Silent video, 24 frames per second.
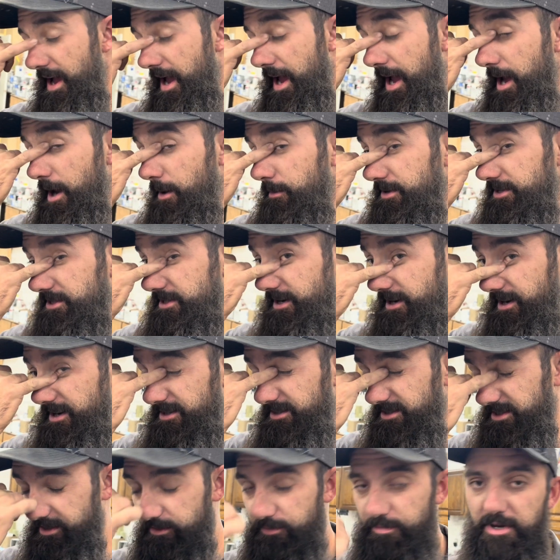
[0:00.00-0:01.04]

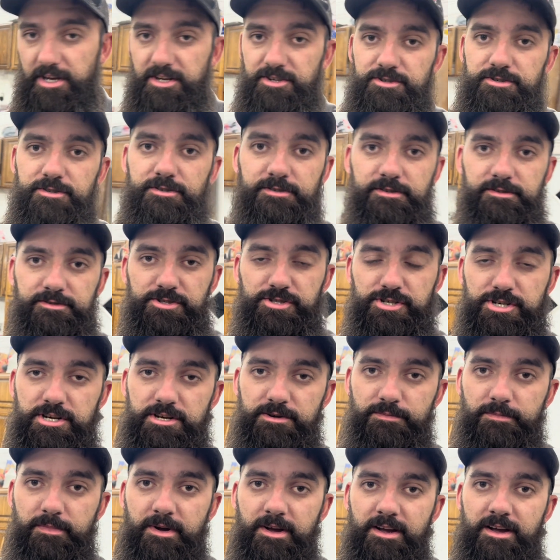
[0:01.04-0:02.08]
Amazon special
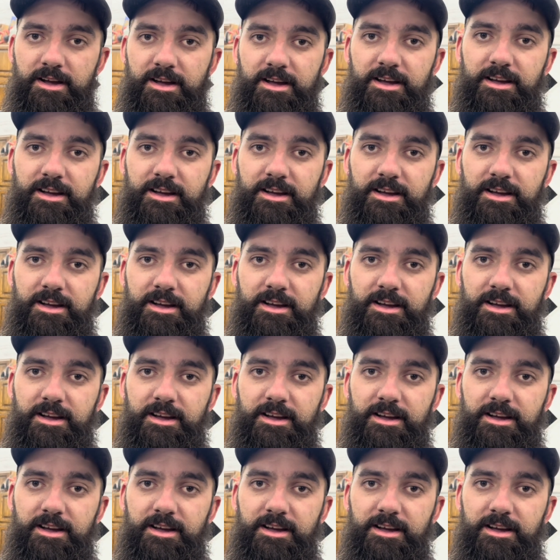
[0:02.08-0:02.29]
cheap